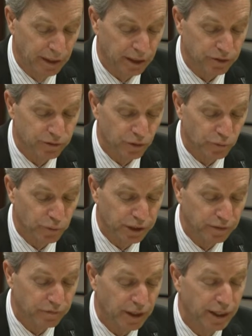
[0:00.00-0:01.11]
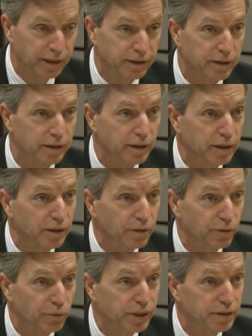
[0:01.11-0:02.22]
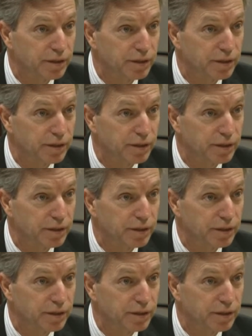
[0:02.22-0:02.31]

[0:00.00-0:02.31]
And so we invited 3